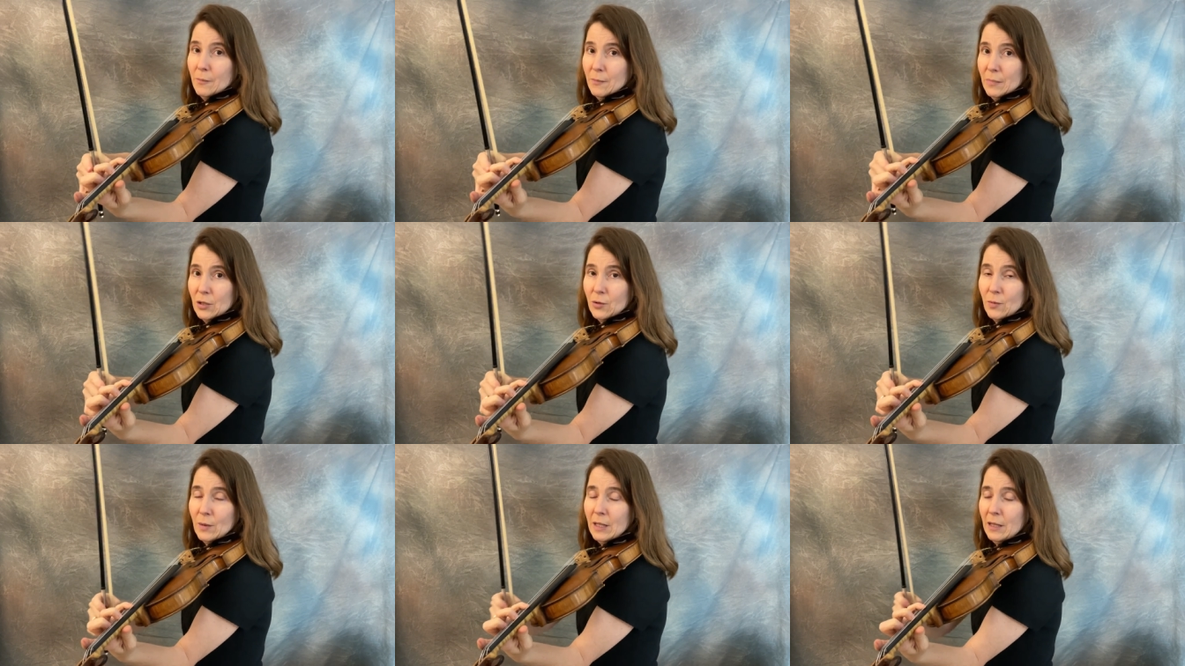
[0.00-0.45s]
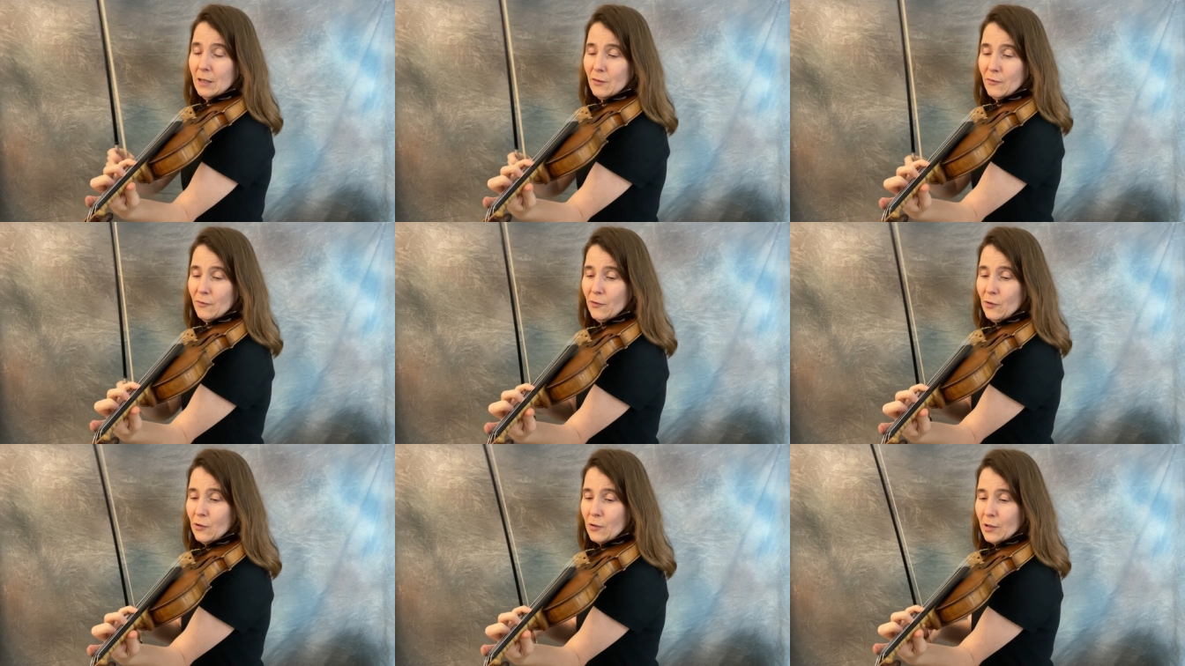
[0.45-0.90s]
between the
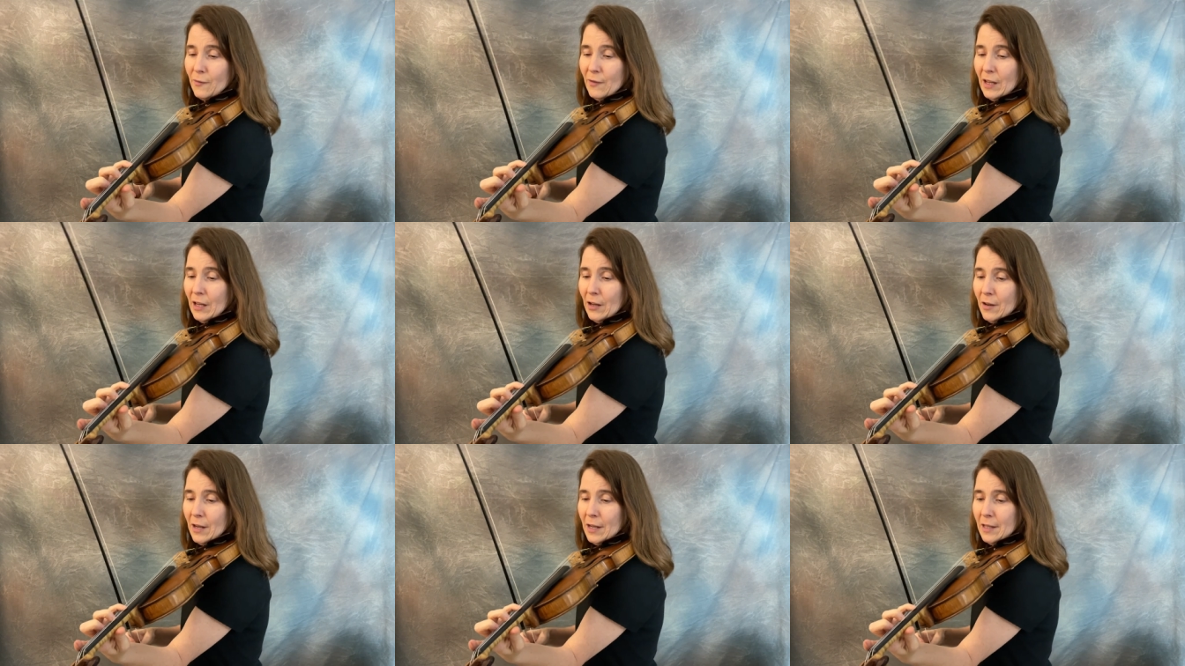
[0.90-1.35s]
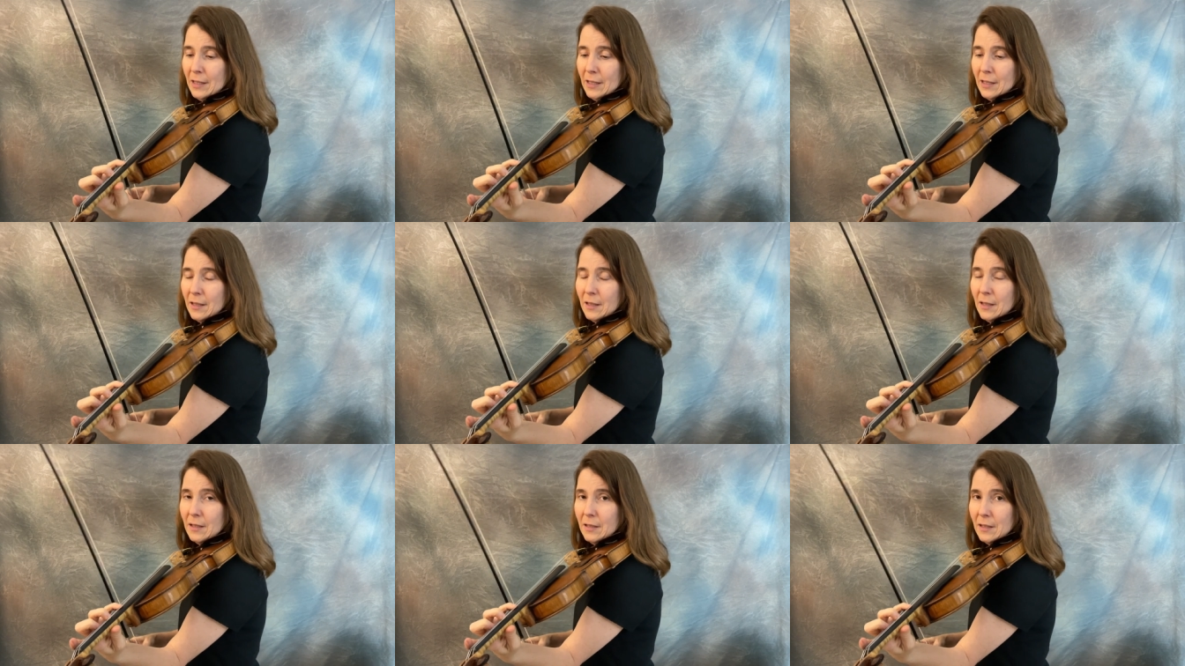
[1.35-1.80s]
fourth finger and
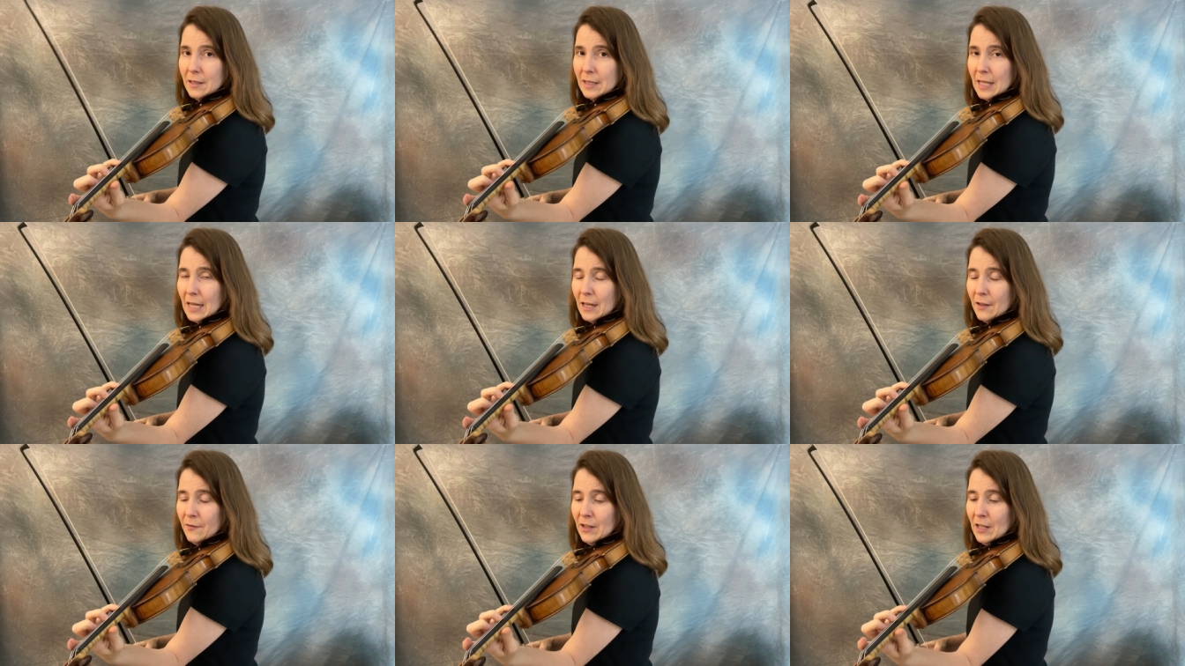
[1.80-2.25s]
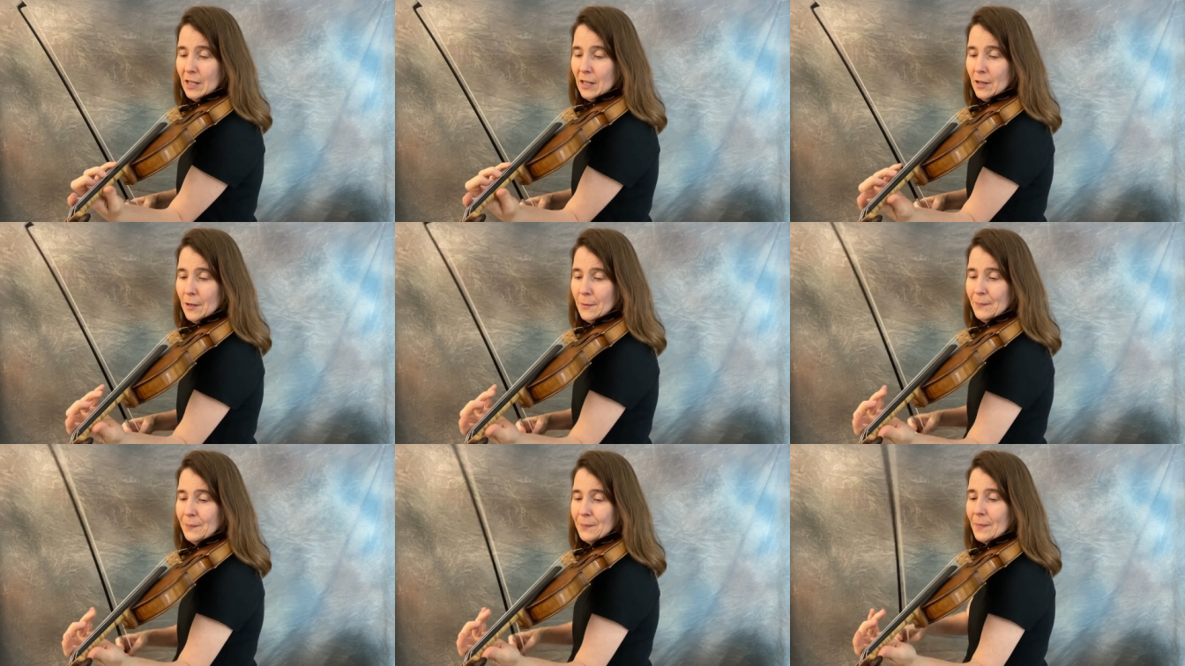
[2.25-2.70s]
the second
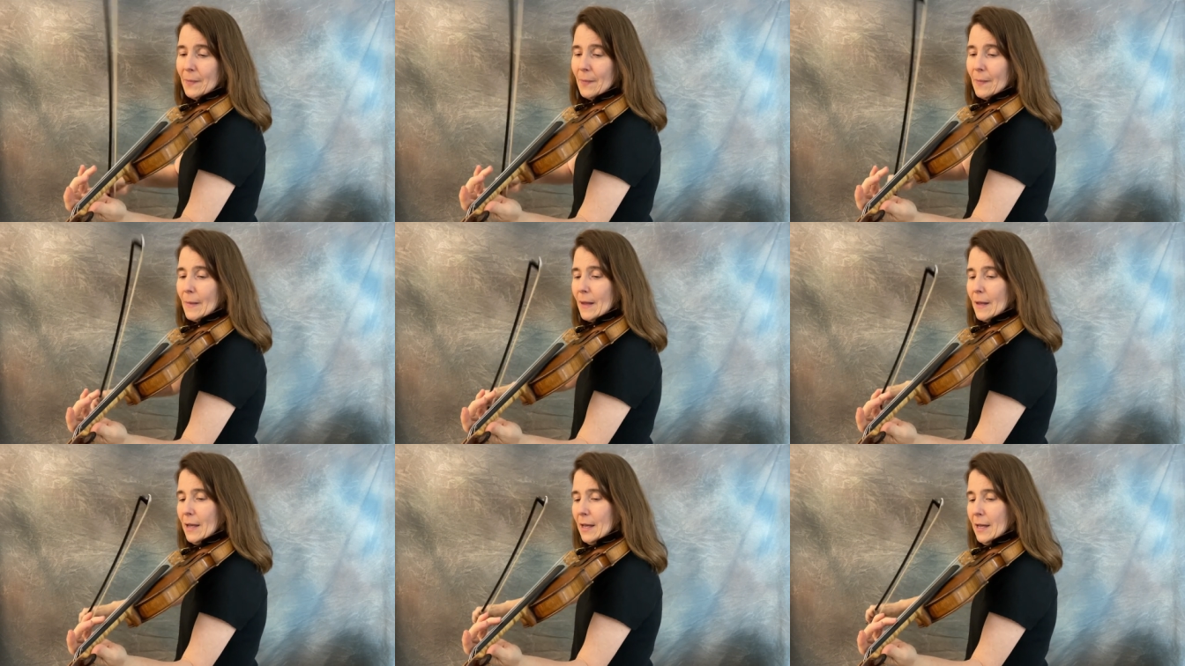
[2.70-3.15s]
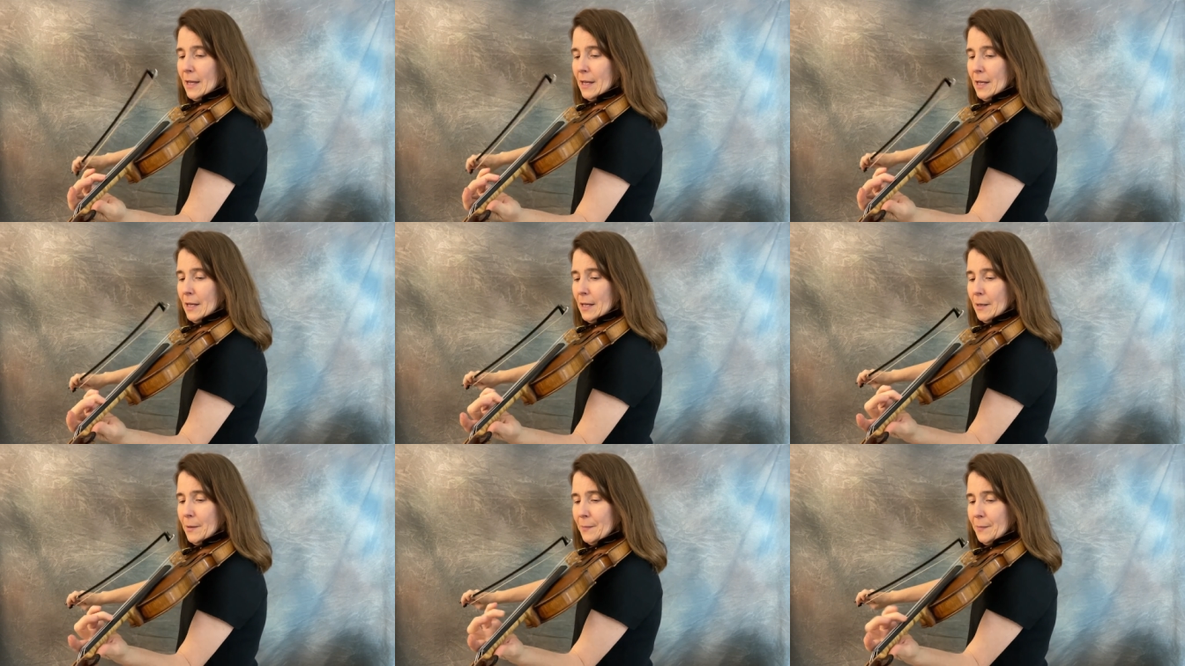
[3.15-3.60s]
finger
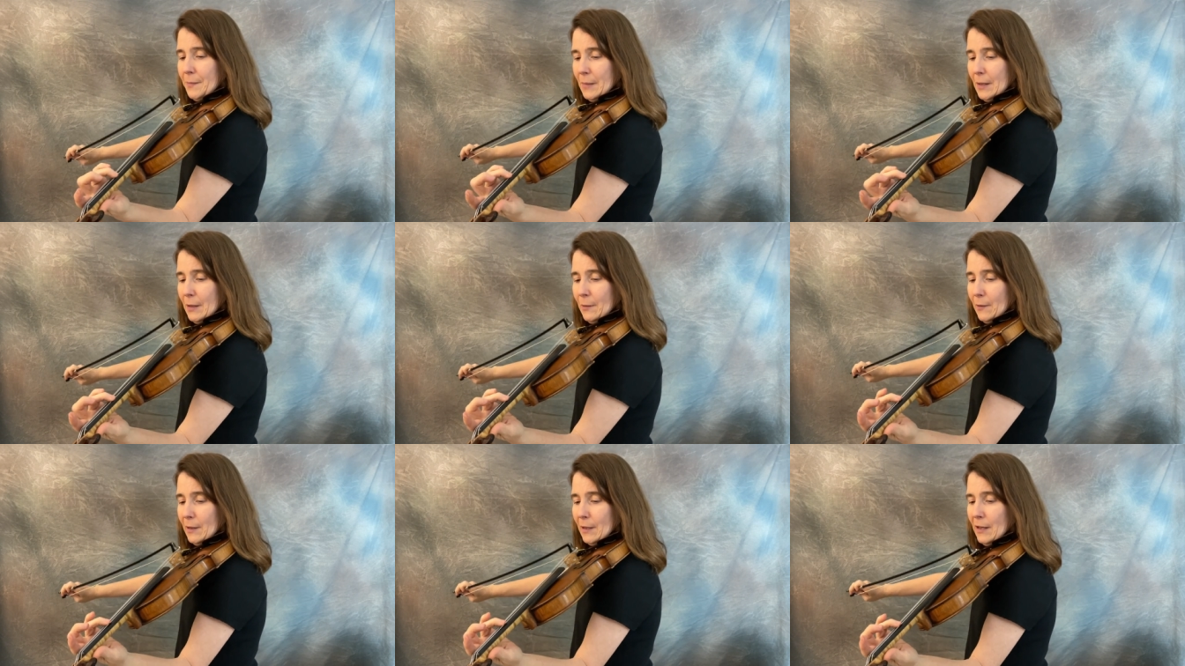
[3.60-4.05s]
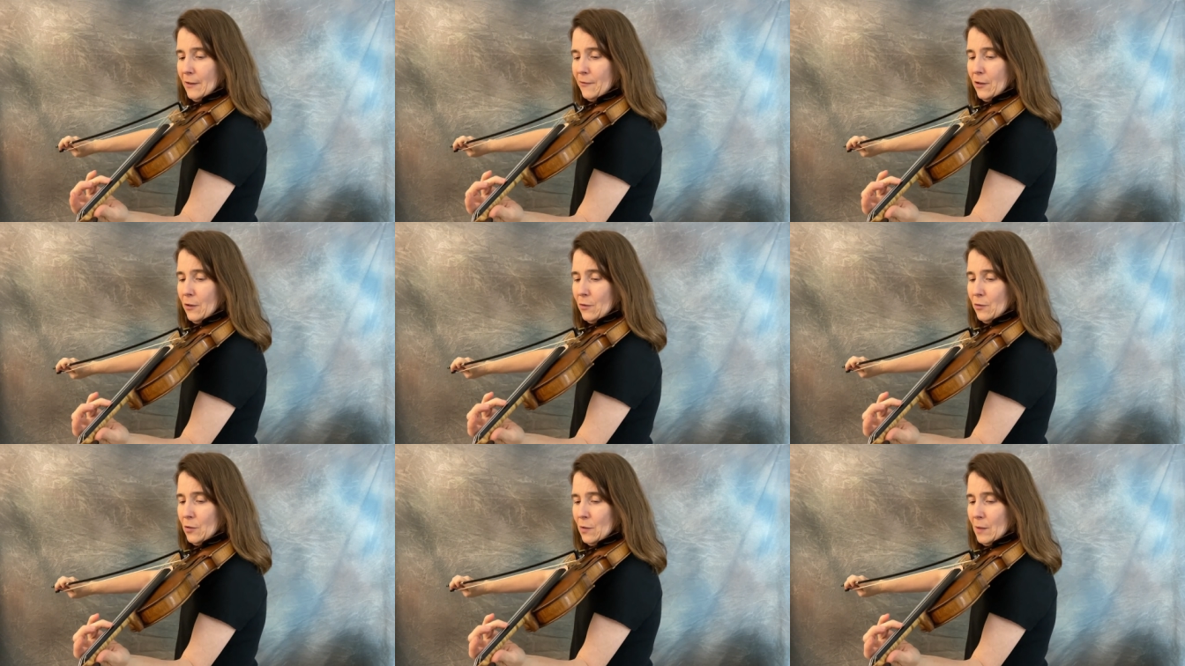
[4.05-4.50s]
um,
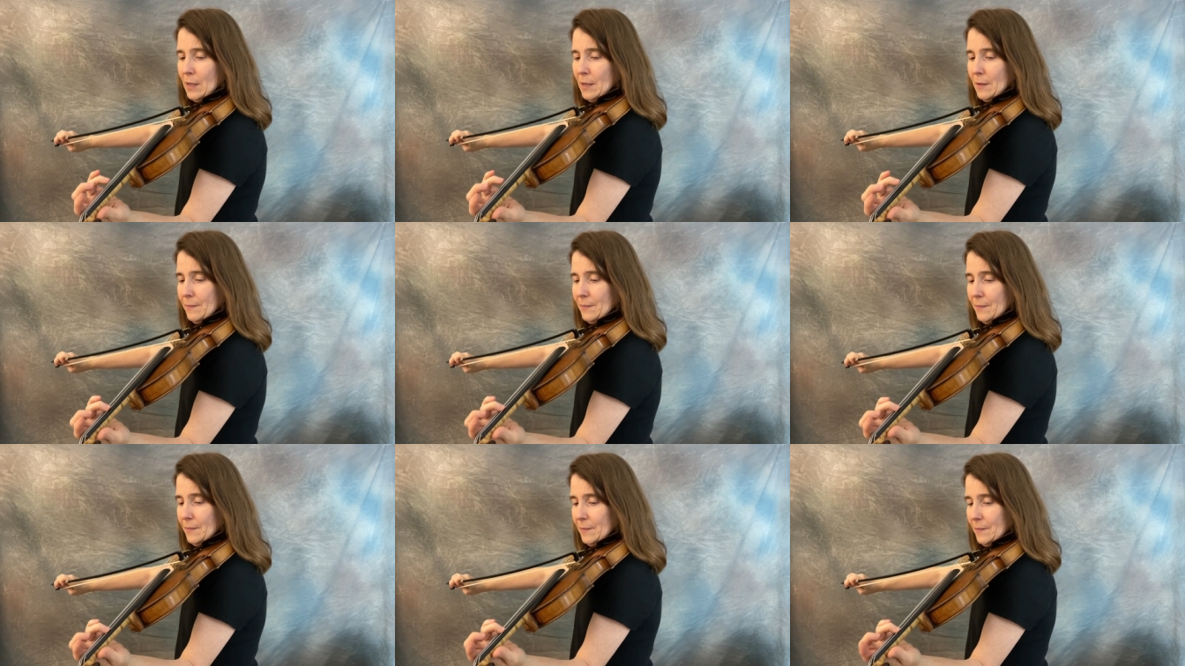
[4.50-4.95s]
if you do it